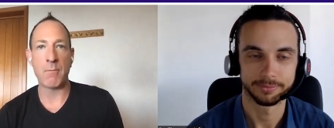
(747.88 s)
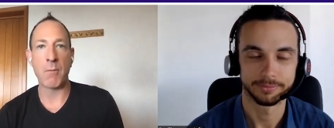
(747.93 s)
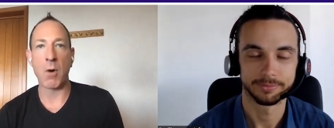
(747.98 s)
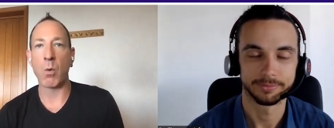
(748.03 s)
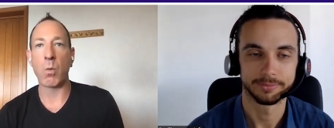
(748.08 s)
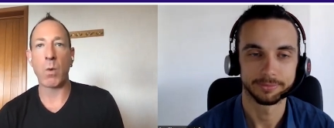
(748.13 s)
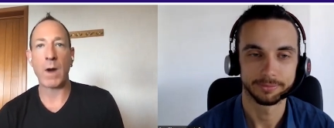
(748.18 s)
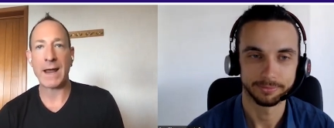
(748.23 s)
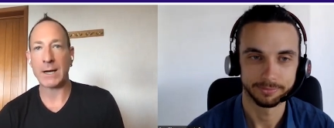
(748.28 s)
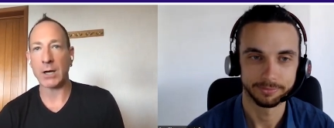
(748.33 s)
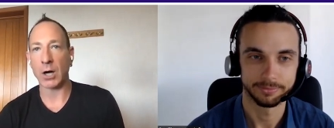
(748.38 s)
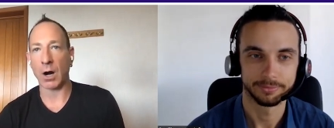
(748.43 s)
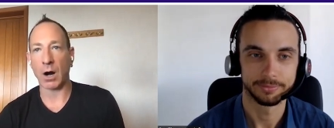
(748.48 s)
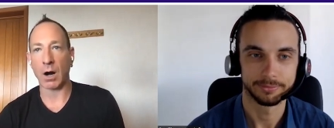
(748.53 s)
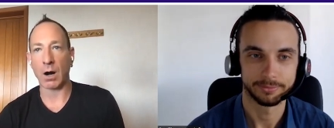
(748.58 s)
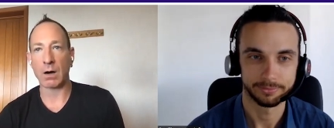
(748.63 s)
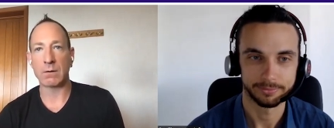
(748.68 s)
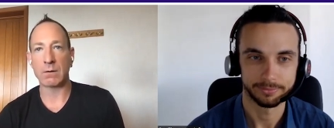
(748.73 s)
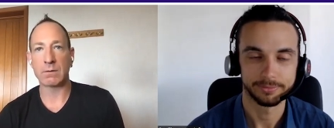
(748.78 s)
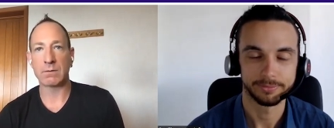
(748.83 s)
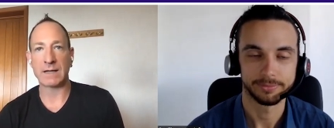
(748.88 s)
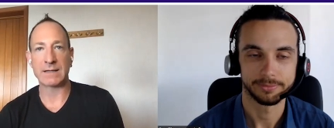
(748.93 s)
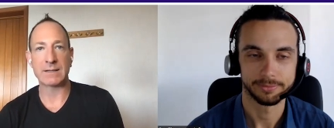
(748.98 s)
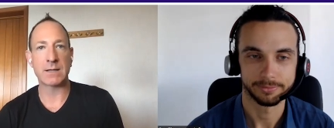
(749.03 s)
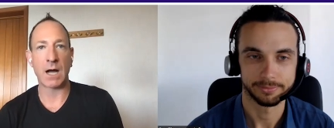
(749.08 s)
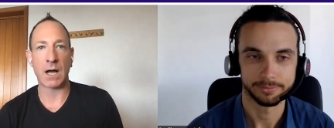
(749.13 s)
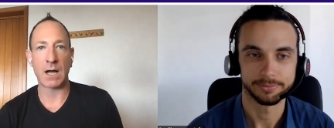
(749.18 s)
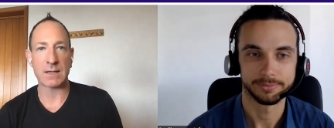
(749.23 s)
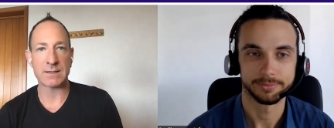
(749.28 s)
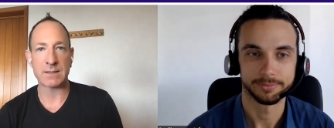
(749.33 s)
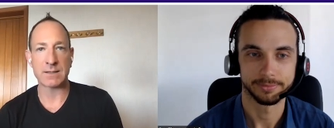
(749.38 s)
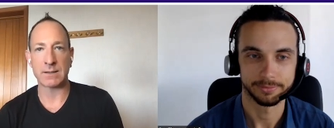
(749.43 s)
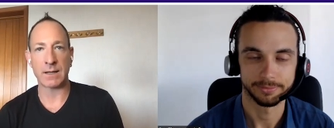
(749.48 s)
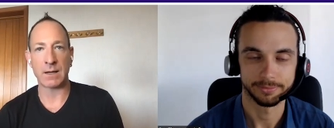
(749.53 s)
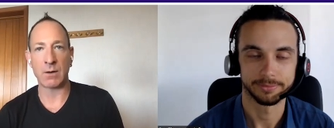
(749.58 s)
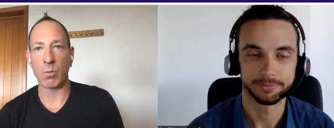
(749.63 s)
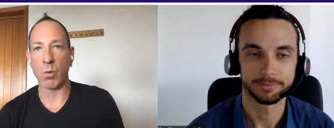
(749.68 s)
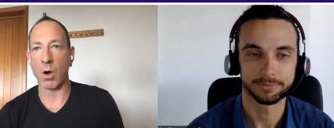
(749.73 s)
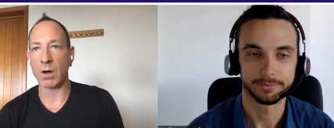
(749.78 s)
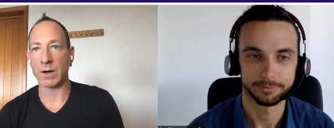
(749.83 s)
Speaker 1: I'm a waiter that's
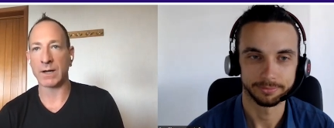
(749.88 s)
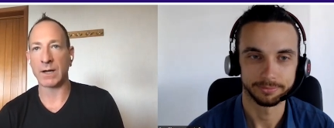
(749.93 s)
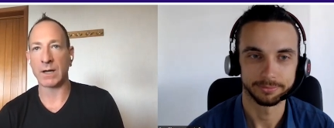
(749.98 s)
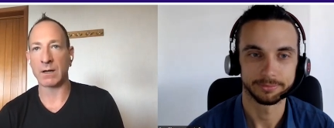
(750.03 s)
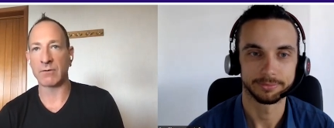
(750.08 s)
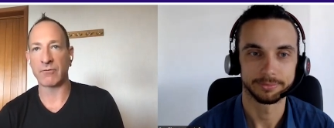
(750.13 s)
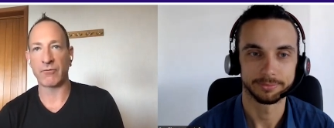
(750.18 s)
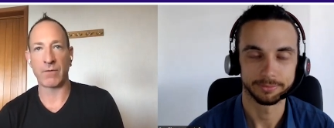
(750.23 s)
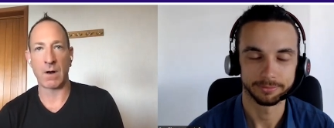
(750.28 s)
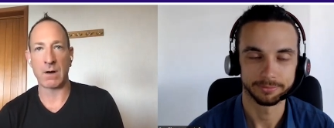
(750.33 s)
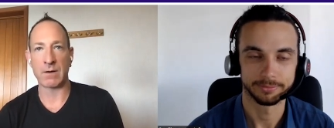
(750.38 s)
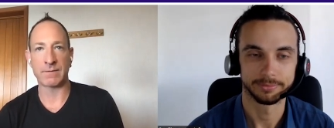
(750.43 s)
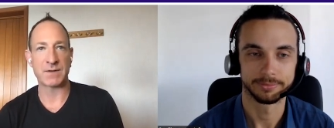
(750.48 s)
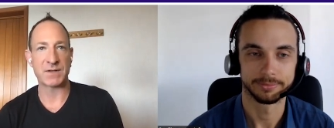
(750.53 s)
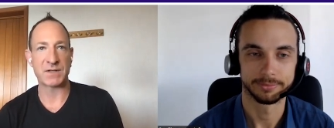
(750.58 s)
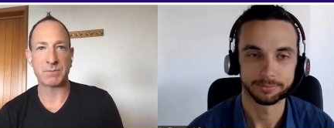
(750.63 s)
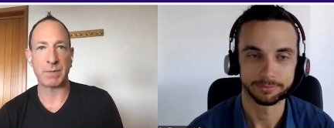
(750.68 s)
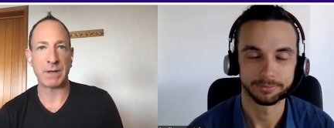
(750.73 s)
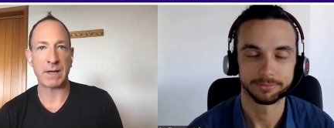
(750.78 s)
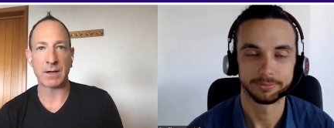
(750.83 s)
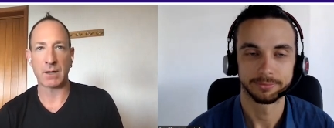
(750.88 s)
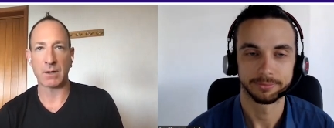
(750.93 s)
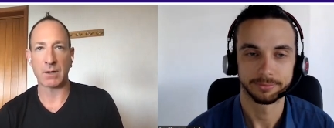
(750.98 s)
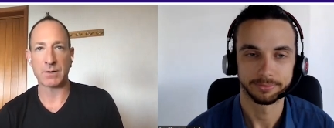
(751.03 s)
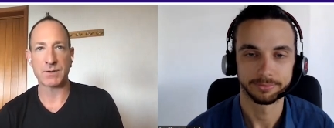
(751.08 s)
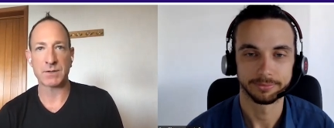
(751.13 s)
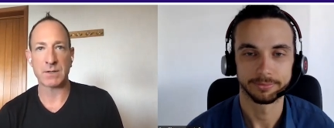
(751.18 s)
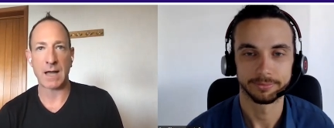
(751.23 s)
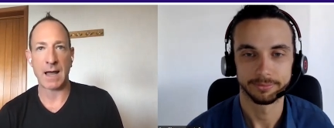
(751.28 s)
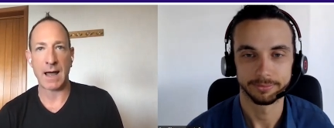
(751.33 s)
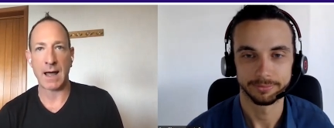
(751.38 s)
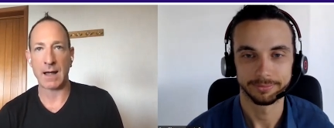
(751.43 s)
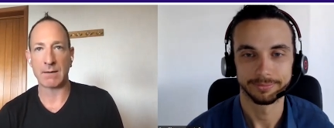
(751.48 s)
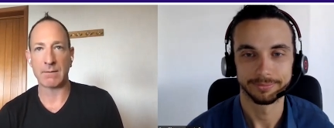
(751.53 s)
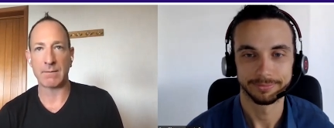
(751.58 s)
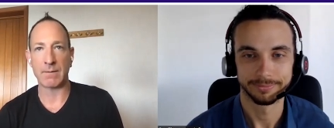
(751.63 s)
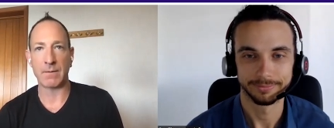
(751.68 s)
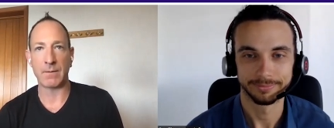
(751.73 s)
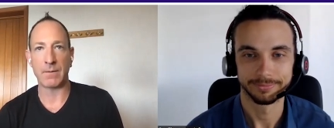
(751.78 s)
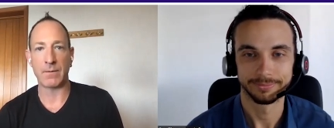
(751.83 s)
constantly walking in front of the speakers at
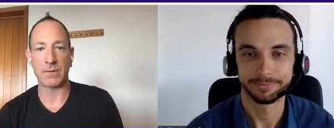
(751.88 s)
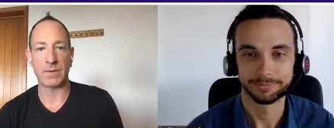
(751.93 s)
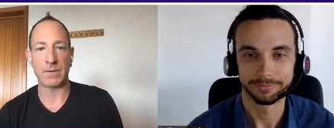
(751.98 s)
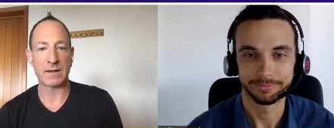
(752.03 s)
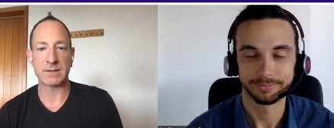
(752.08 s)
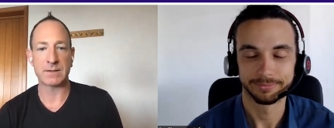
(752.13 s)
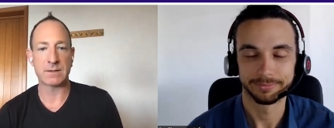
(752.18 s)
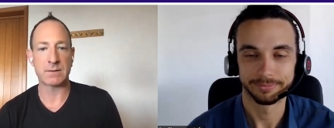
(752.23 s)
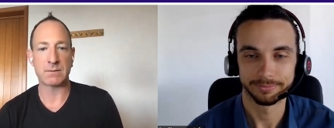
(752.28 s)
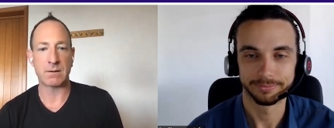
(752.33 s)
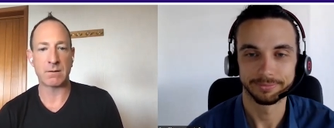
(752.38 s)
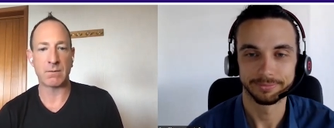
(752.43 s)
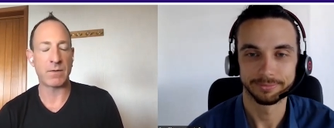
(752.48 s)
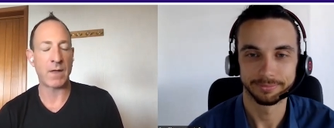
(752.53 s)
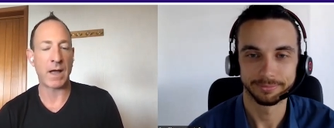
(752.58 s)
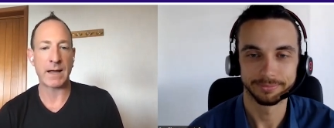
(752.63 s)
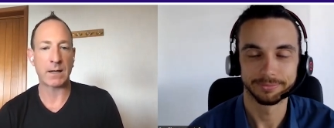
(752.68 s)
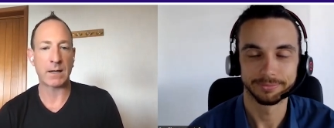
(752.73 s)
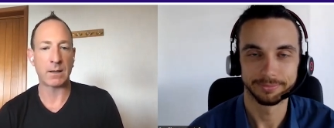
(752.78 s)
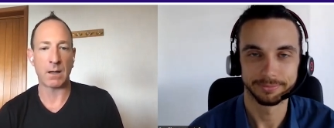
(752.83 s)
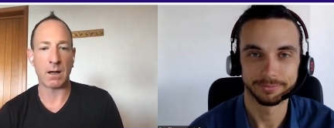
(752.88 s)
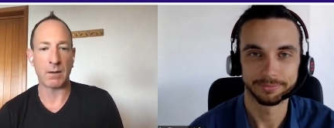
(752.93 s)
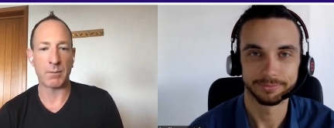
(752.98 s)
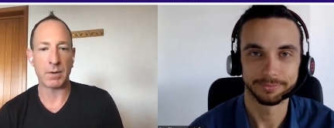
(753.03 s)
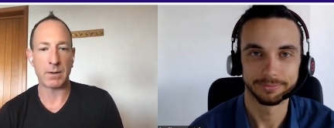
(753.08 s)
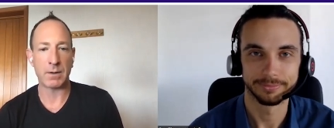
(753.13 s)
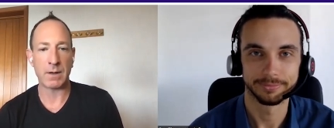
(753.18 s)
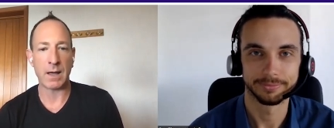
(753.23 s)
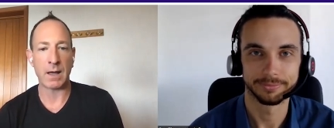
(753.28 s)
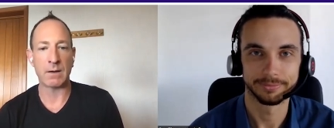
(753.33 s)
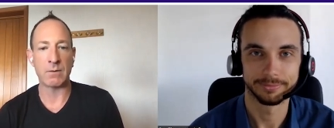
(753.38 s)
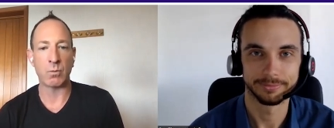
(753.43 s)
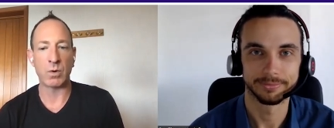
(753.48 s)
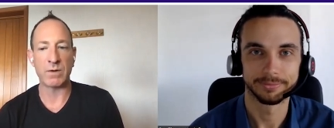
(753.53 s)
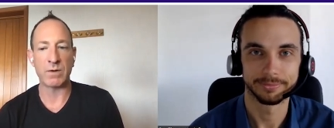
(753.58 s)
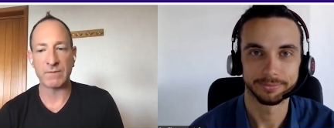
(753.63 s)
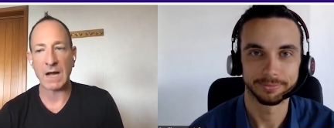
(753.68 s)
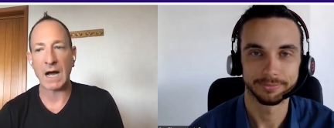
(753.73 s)
this nightclub, and